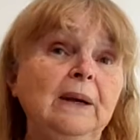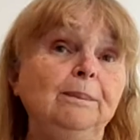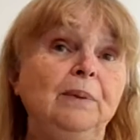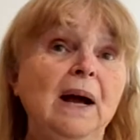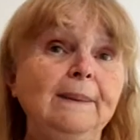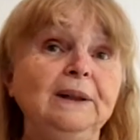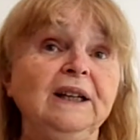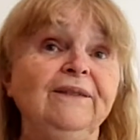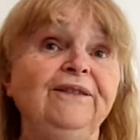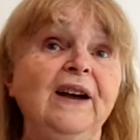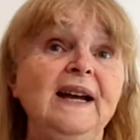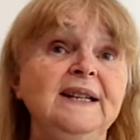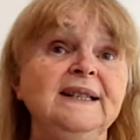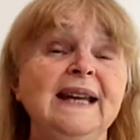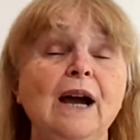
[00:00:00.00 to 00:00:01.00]
public
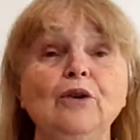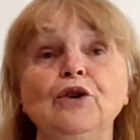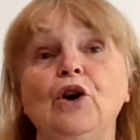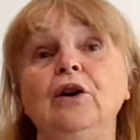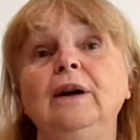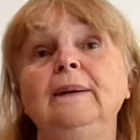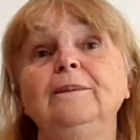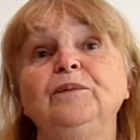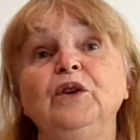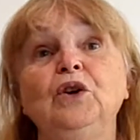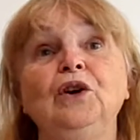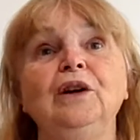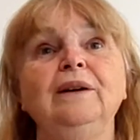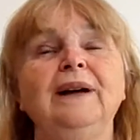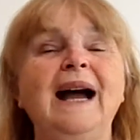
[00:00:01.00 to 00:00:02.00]
find out
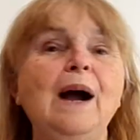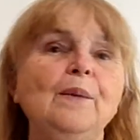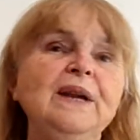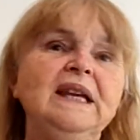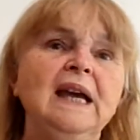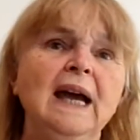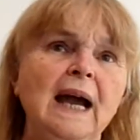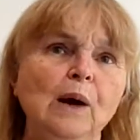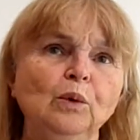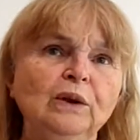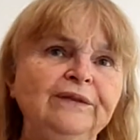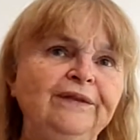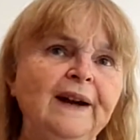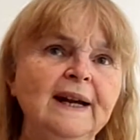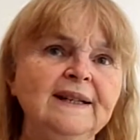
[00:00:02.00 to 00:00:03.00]
or Howie Carr
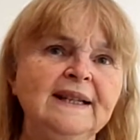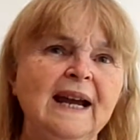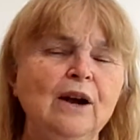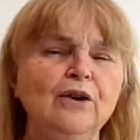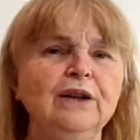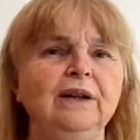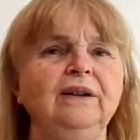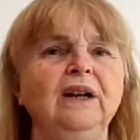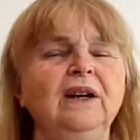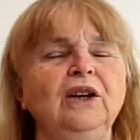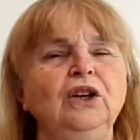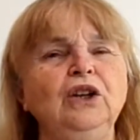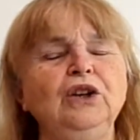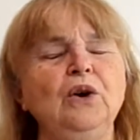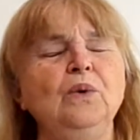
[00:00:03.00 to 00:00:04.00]
will find out, and
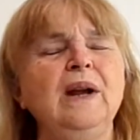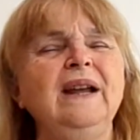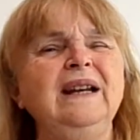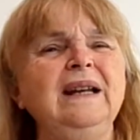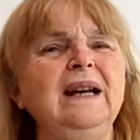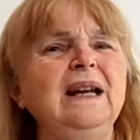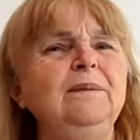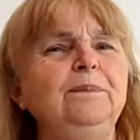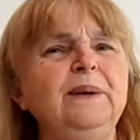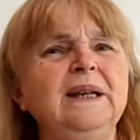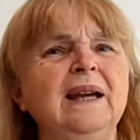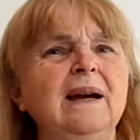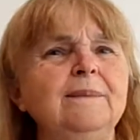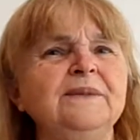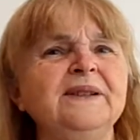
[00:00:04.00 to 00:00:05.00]
and it
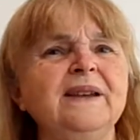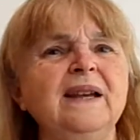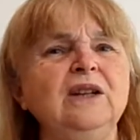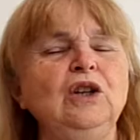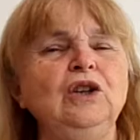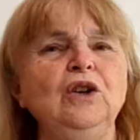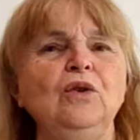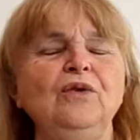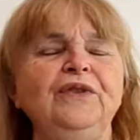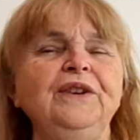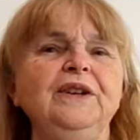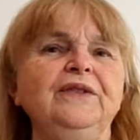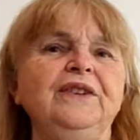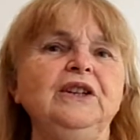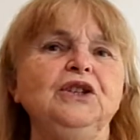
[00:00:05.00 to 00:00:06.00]
becomes like
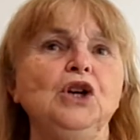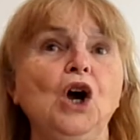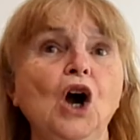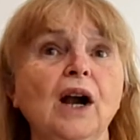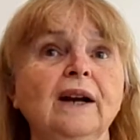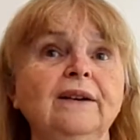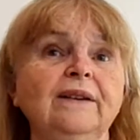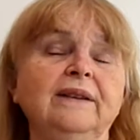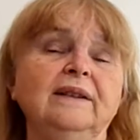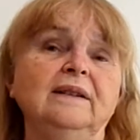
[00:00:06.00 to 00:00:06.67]
the talk of